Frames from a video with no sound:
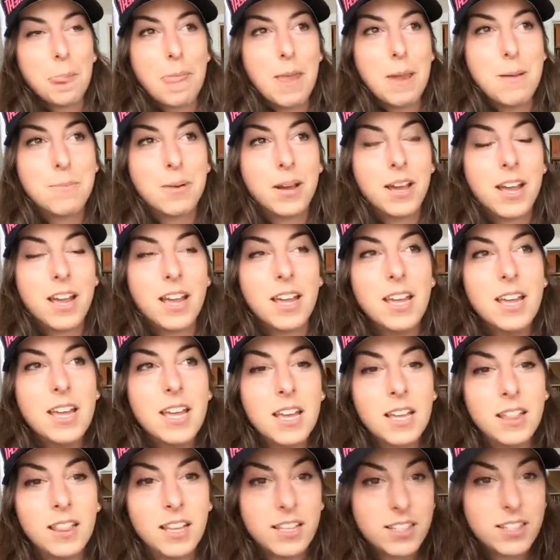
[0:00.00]
But
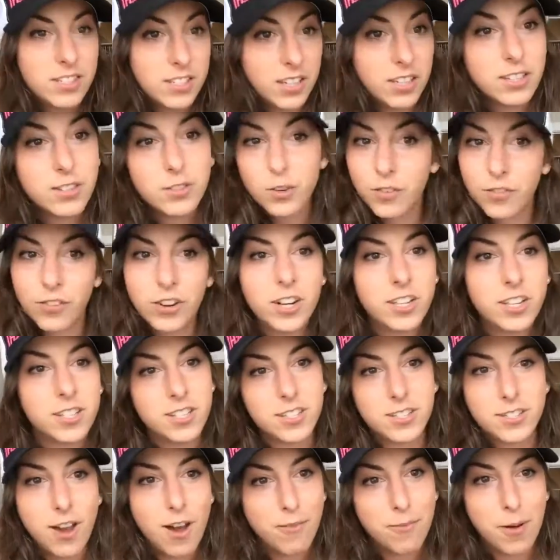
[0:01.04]
let's revert it to
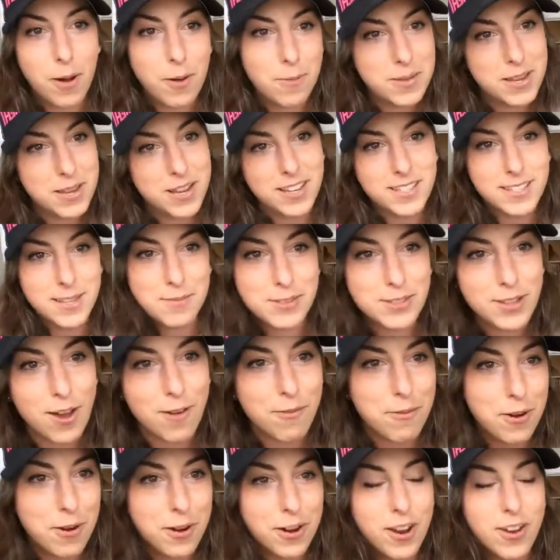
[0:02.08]
softball because I'm a
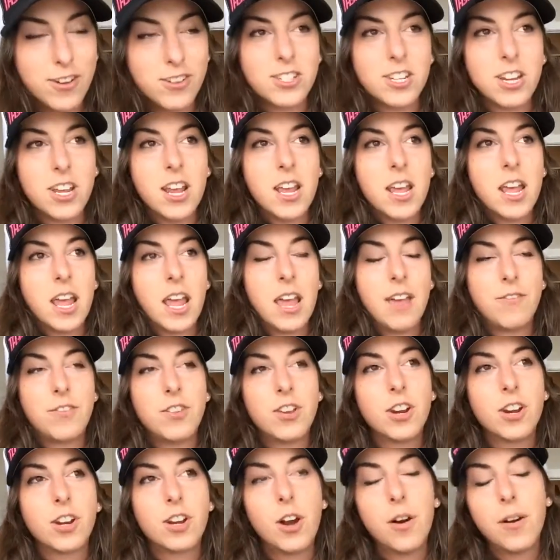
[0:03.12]
softball coach. If
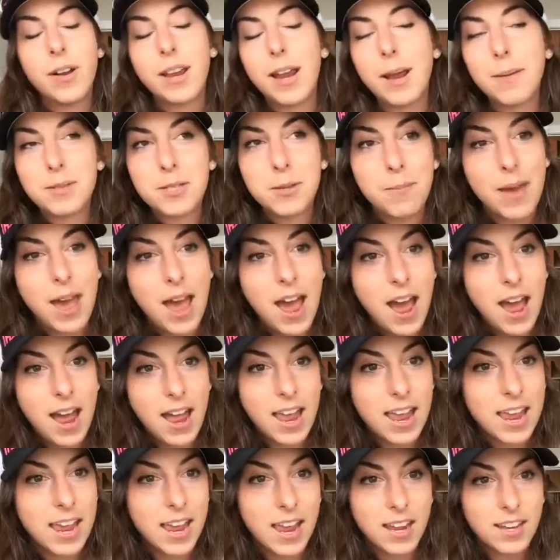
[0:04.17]
you're going up to
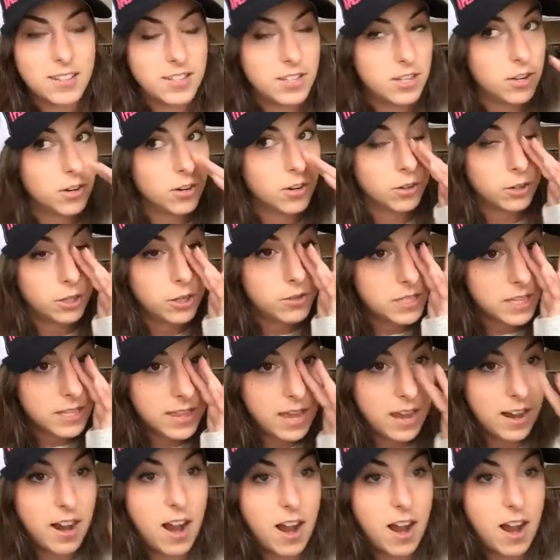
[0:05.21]
bat and you're losing that